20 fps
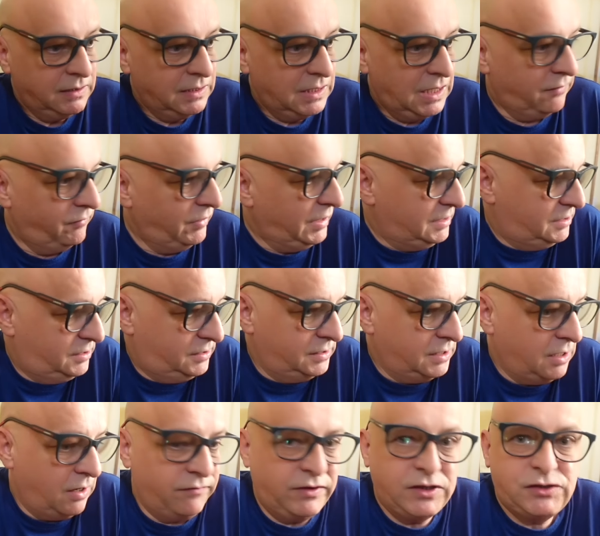If it's, you
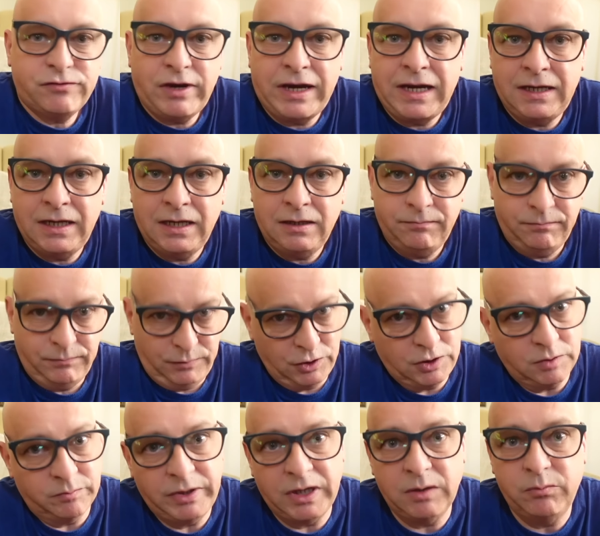know, if it's raining, you
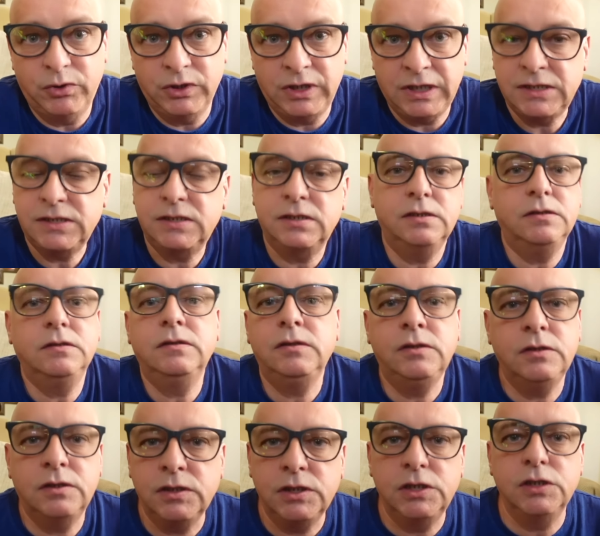can be a Buddhist.
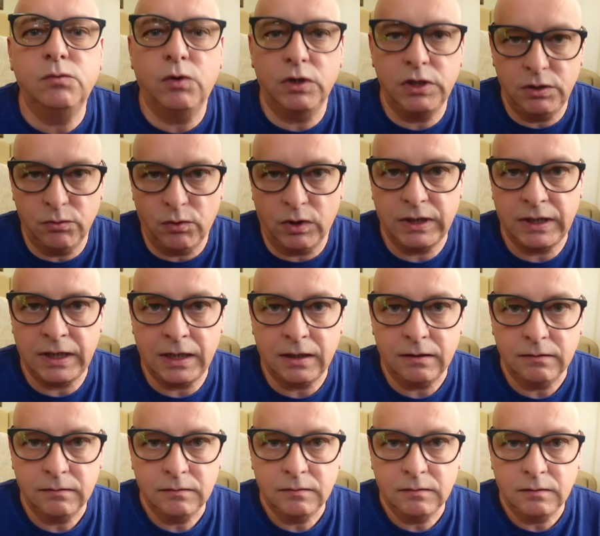You can do what you want
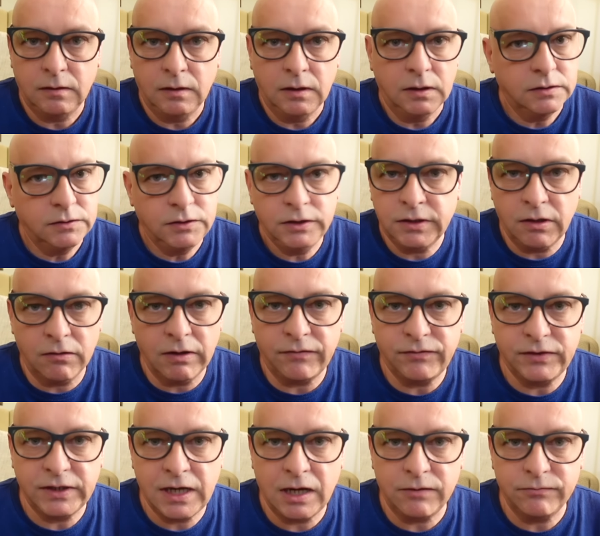here. You don't
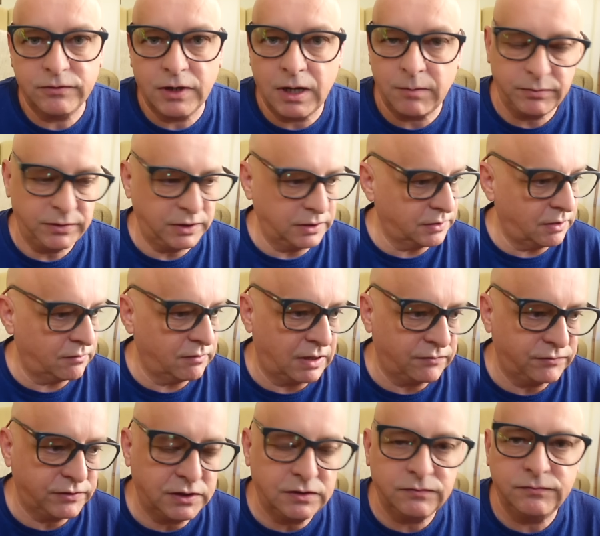have to cover up. You don't
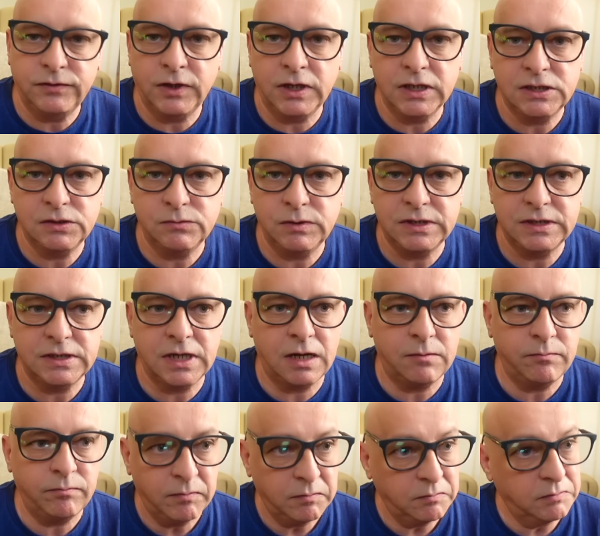have to convert to
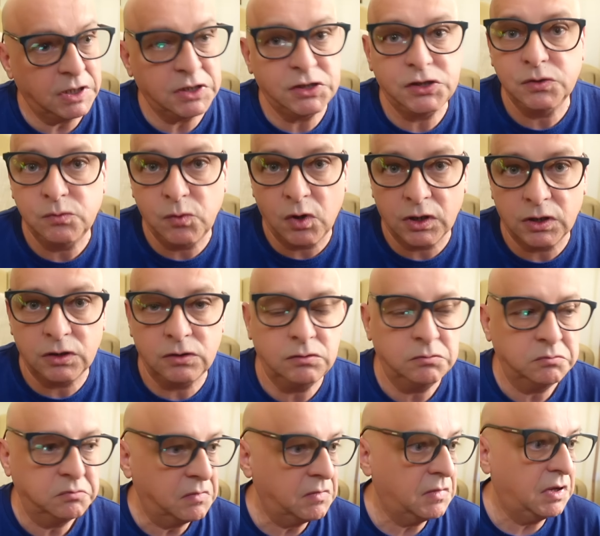Islam, unless you want
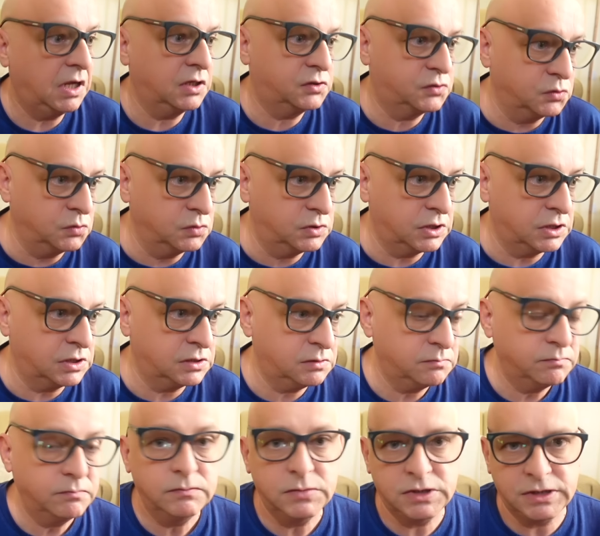to. It's all good.
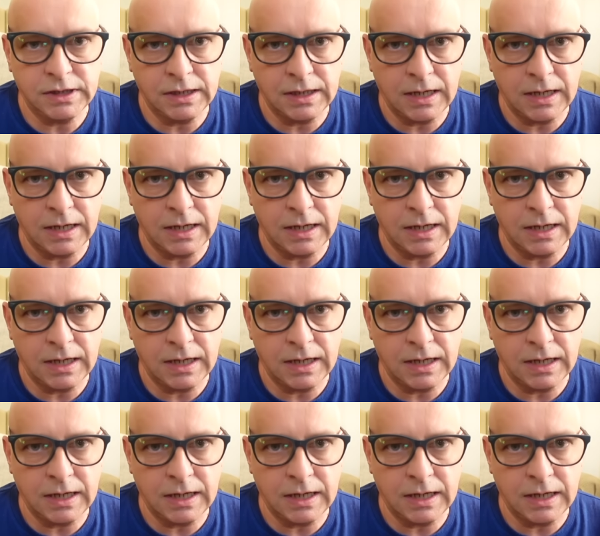See you